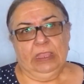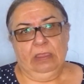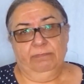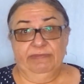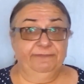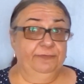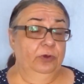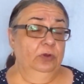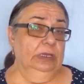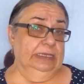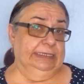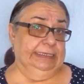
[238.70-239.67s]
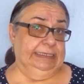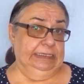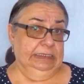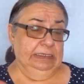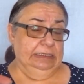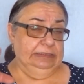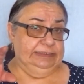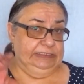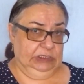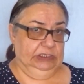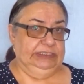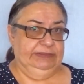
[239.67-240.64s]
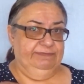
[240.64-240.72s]
Before I
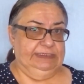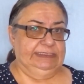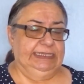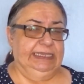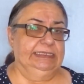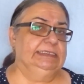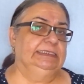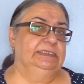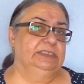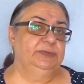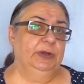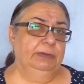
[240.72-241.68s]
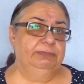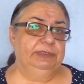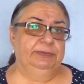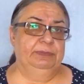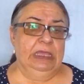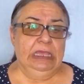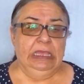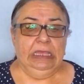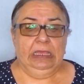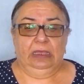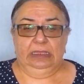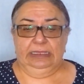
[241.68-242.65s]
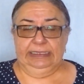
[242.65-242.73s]
start investigating this problem,
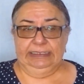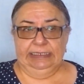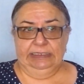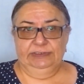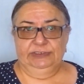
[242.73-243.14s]
I need